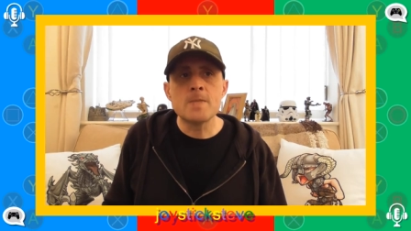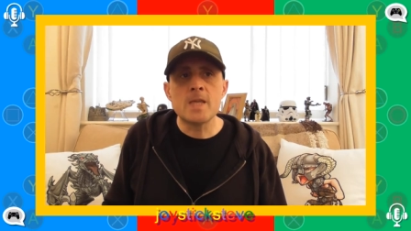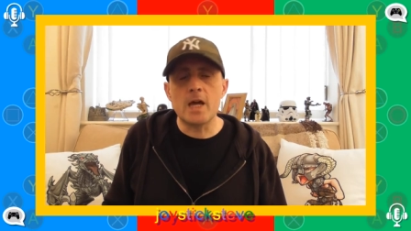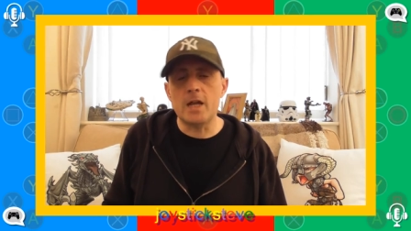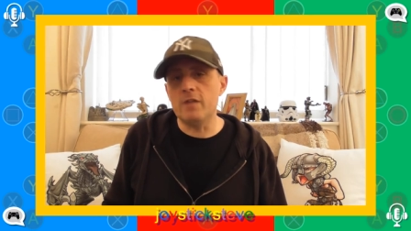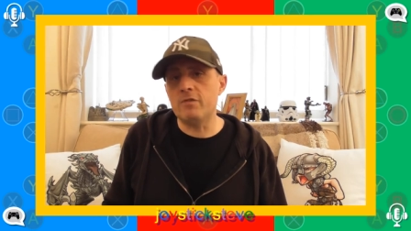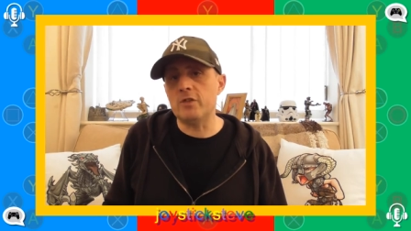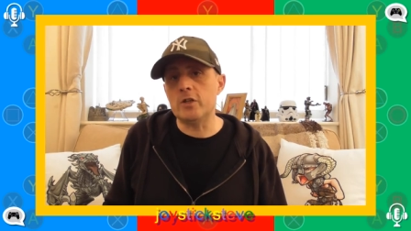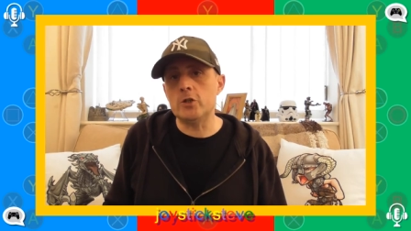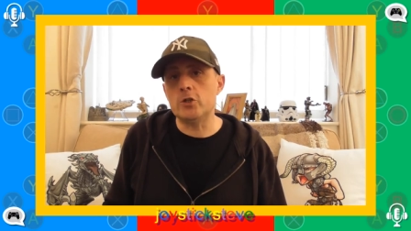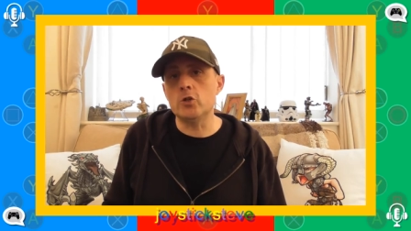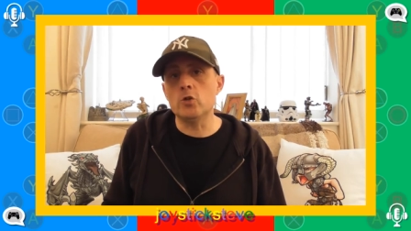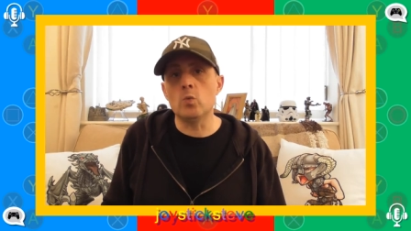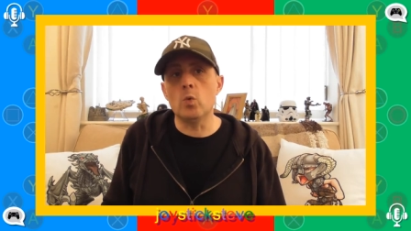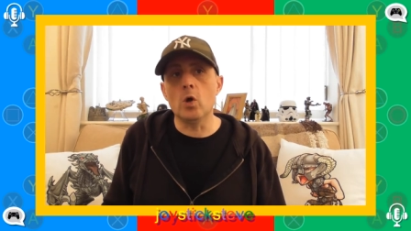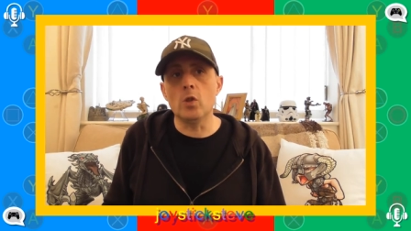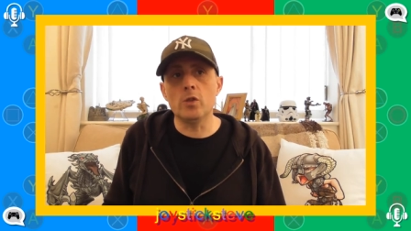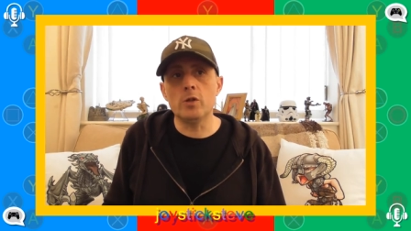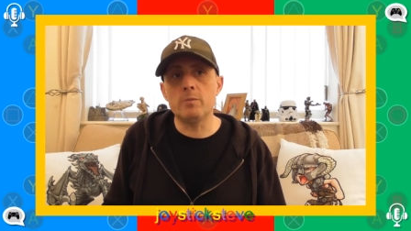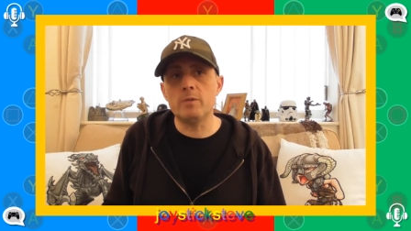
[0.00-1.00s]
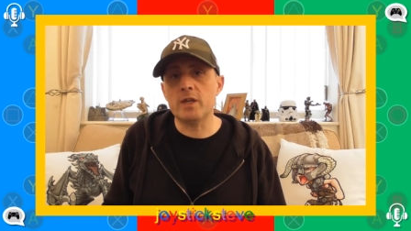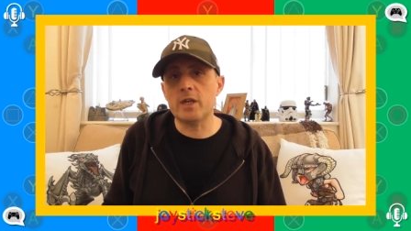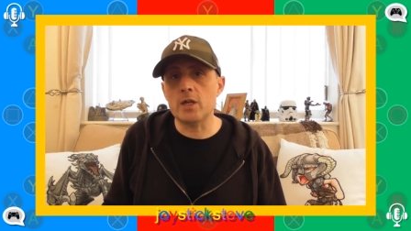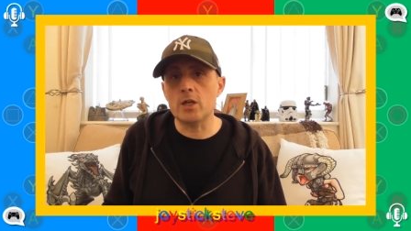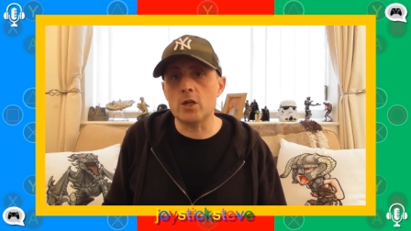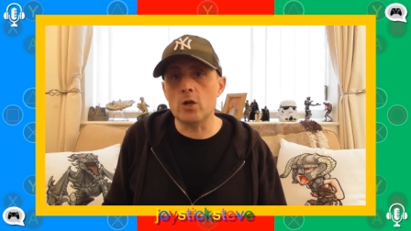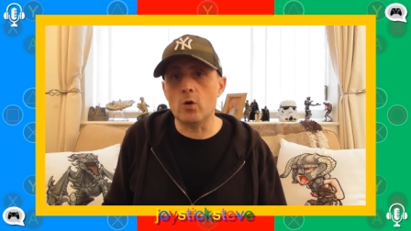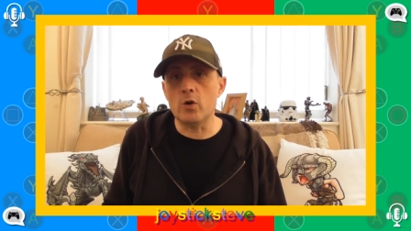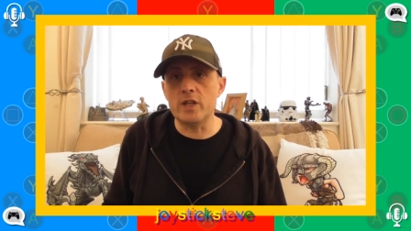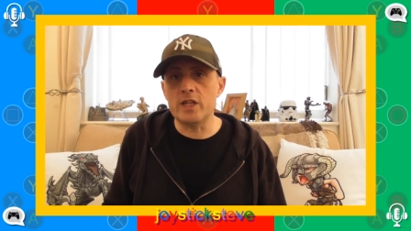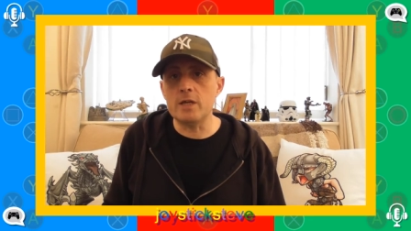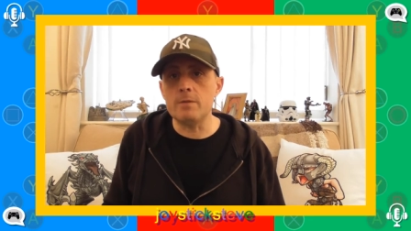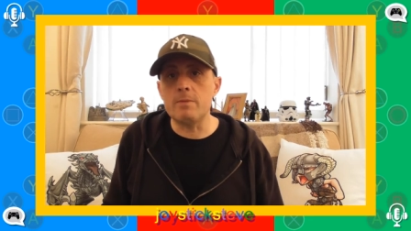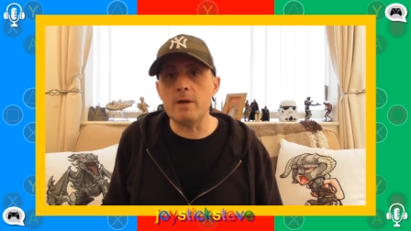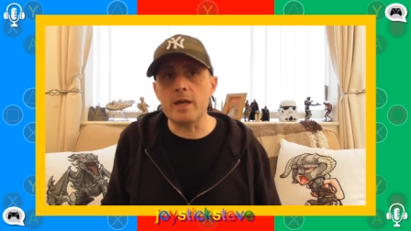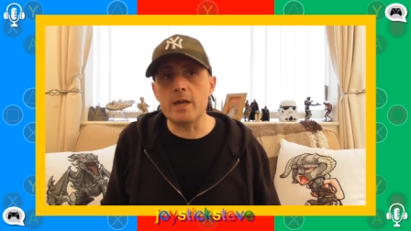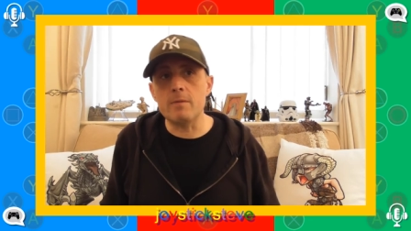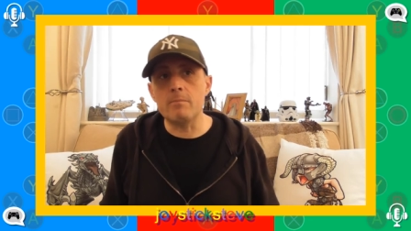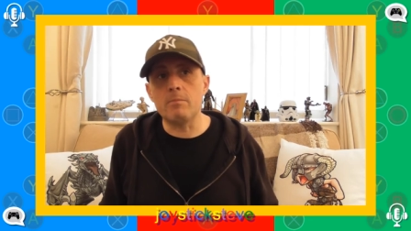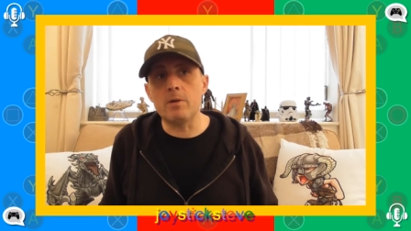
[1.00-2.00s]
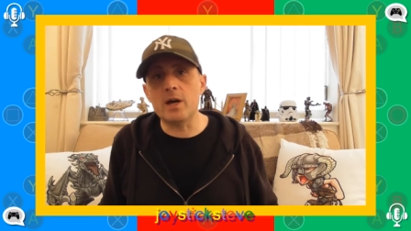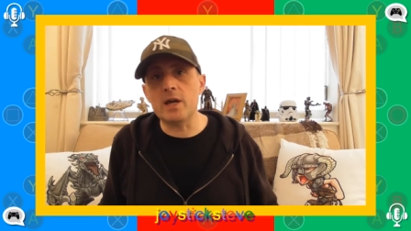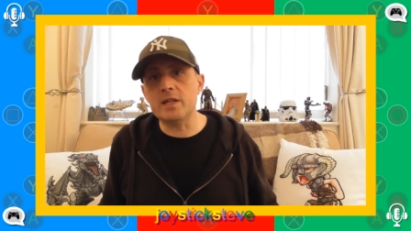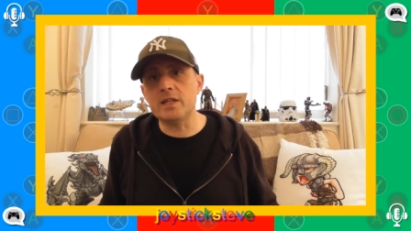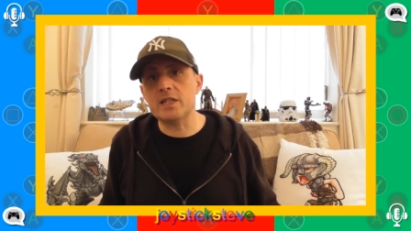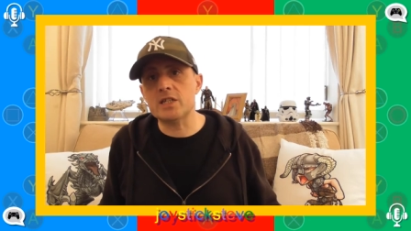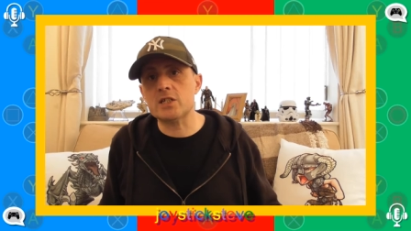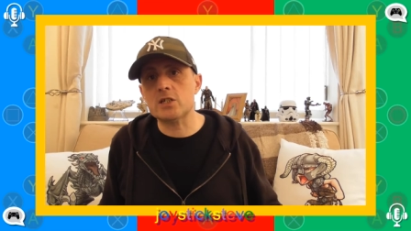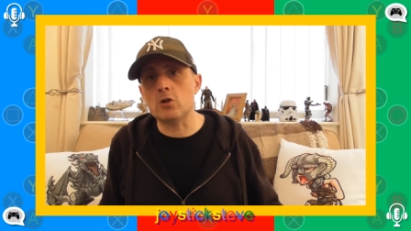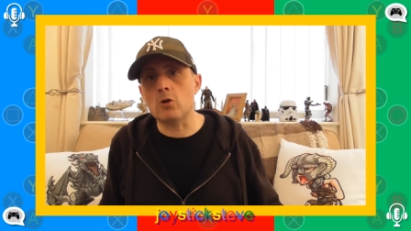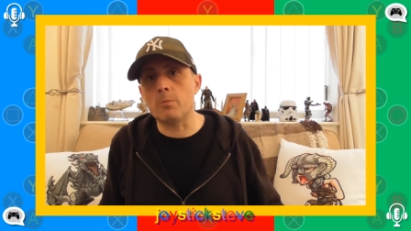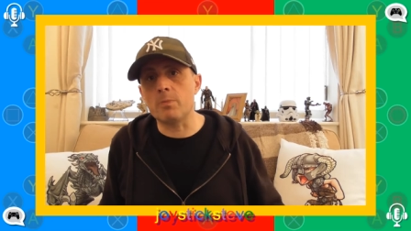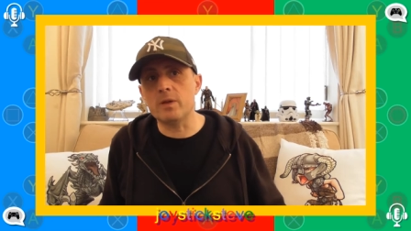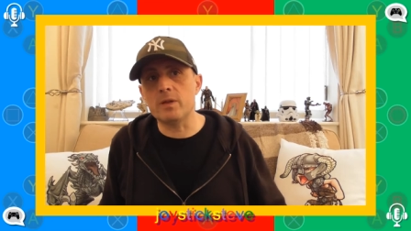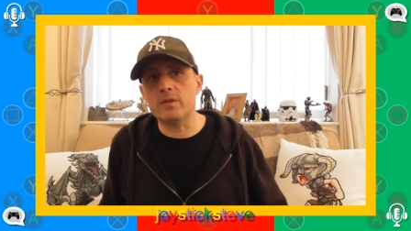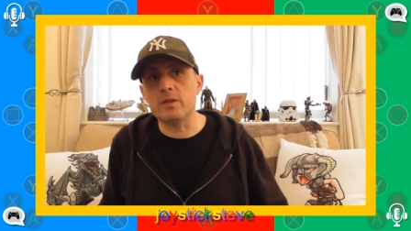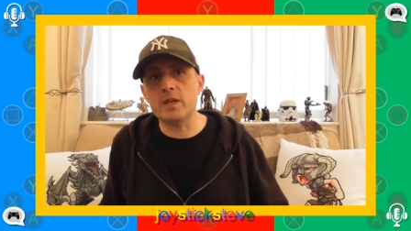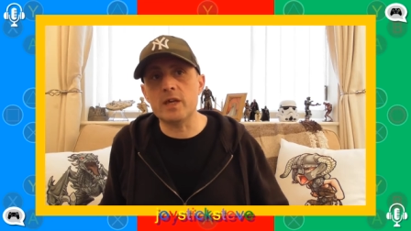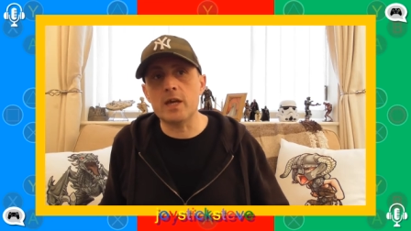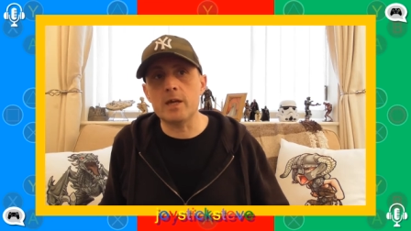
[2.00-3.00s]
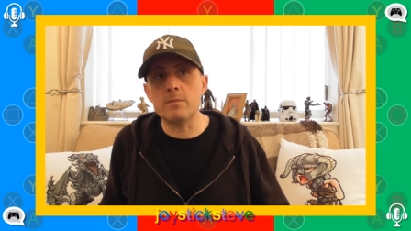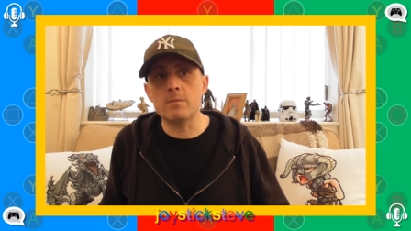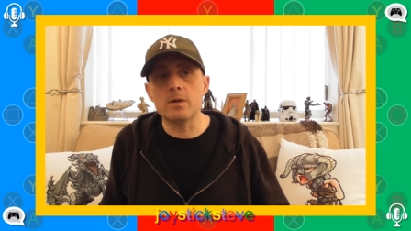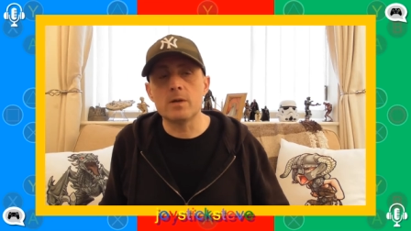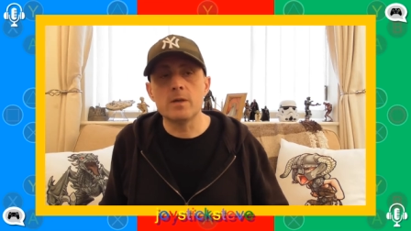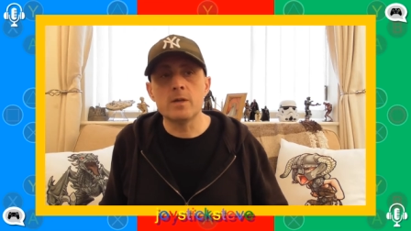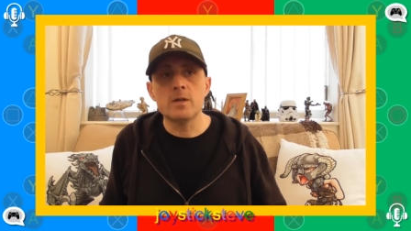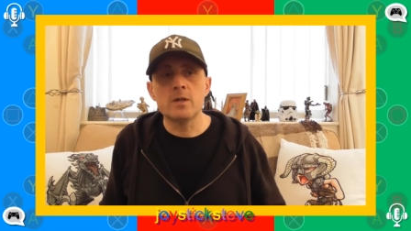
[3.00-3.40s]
And if they do want them, they can go on eBay and buy a disc copy of the game.